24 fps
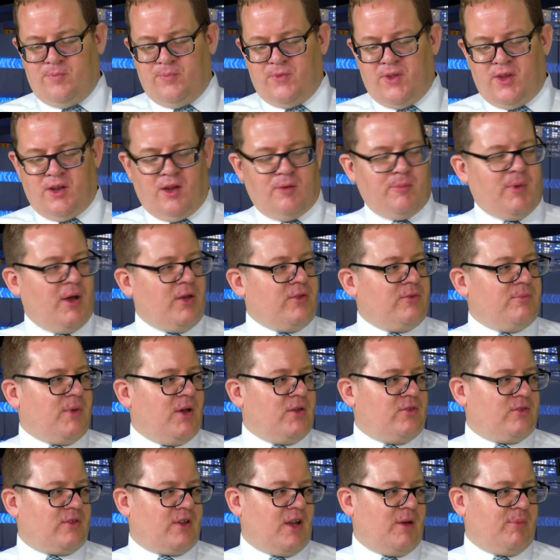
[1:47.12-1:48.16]
you know, most,
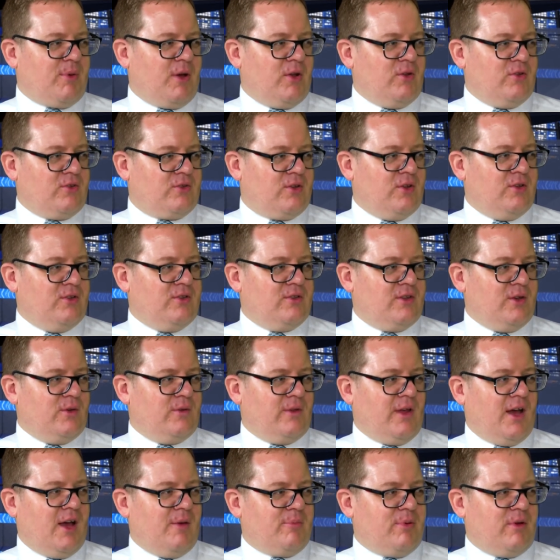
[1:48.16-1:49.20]
most club owners couldn't do
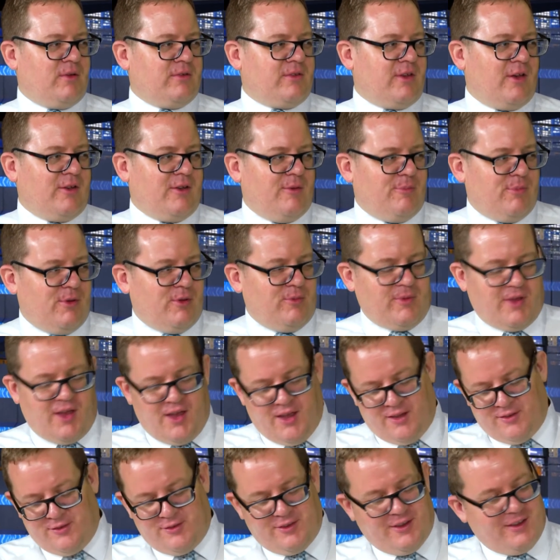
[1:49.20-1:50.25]
that, but Tony Bloom
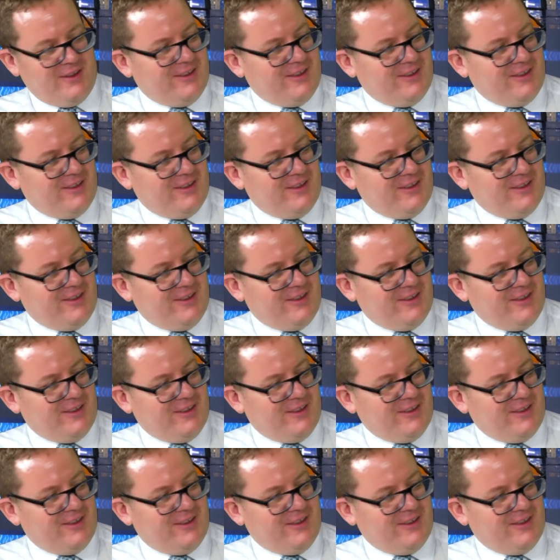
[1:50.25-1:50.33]
can, so.